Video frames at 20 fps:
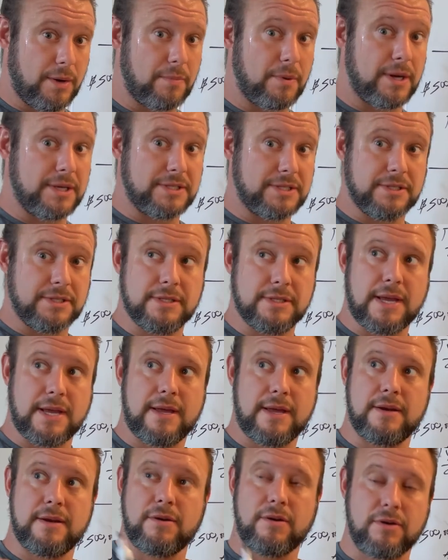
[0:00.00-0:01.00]
prices
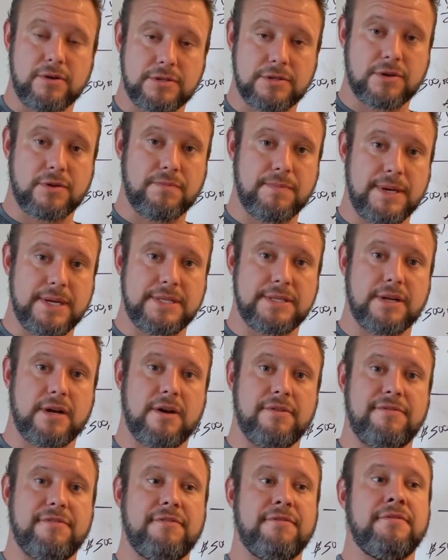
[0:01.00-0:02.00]
and also based
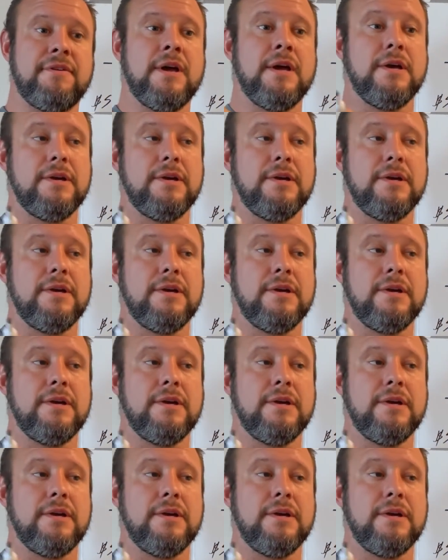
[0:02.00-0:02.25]
off of